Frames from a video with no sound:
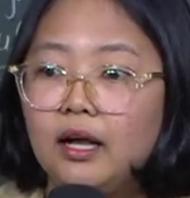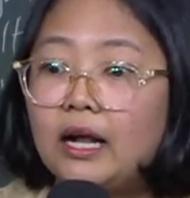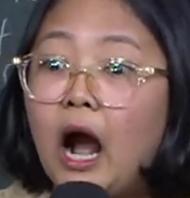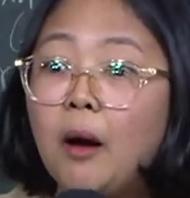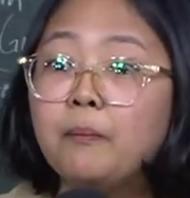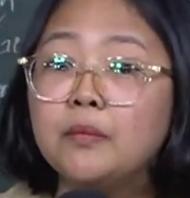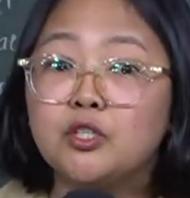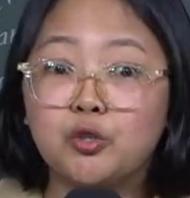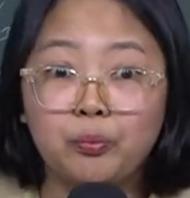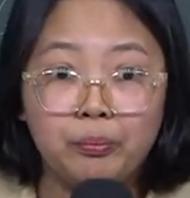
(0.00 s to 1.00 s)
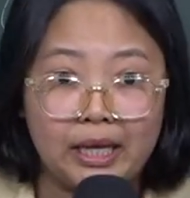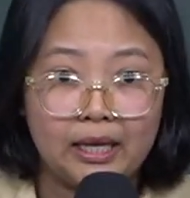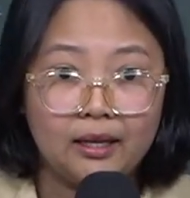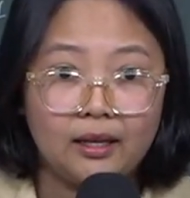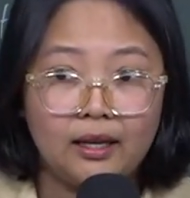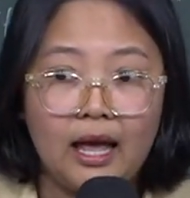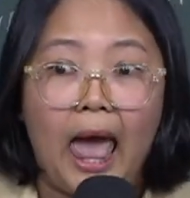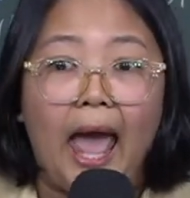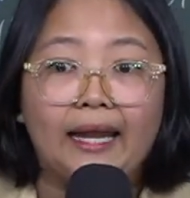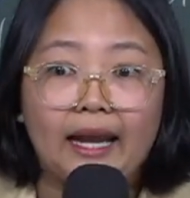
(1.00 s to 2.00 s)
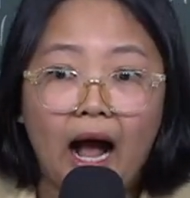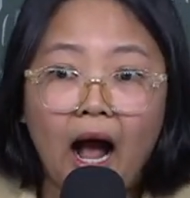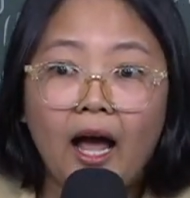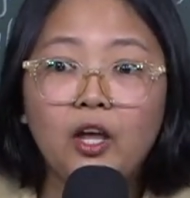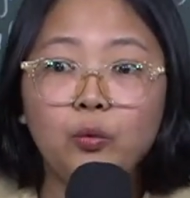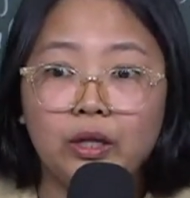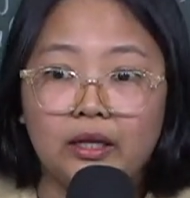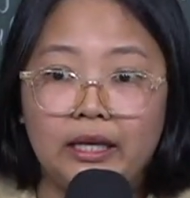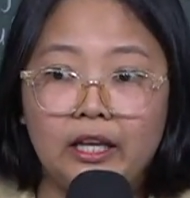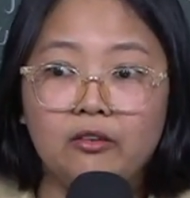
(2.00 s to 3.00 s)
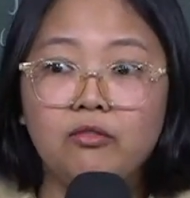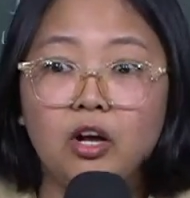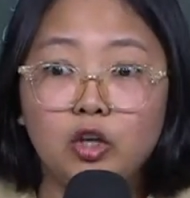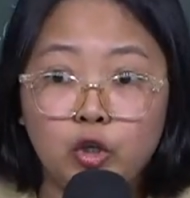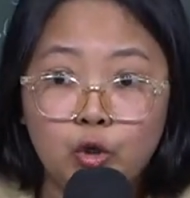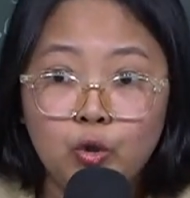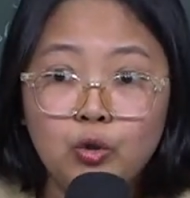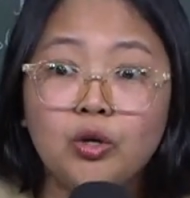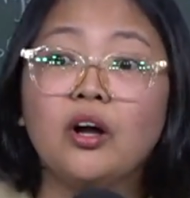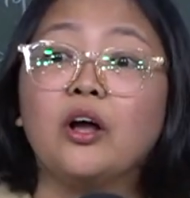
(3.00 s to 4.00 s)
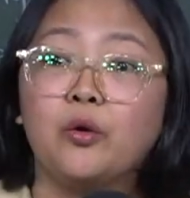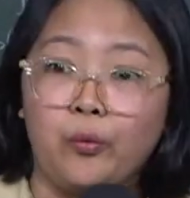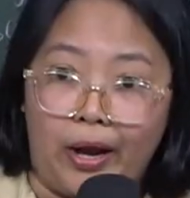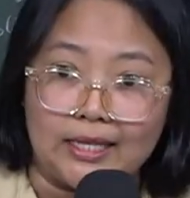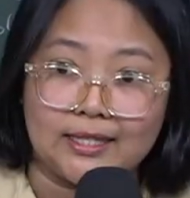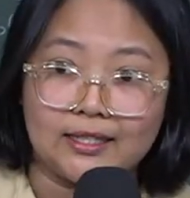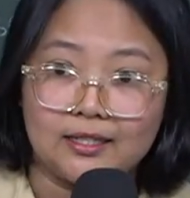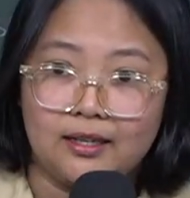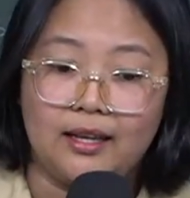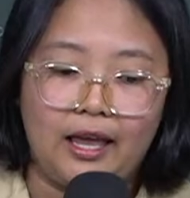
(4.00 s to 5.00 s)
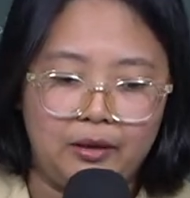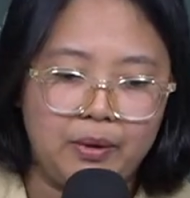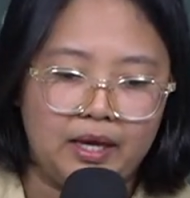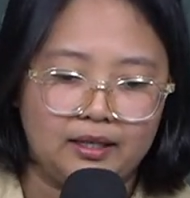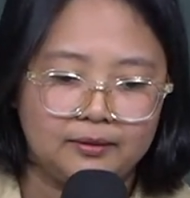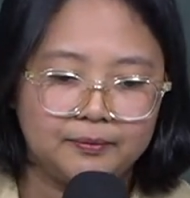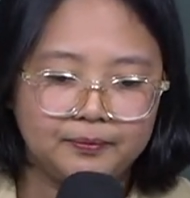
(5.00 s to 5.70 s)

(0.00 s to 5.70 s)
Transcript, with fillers: Come to me, and I will give you rest. Amen.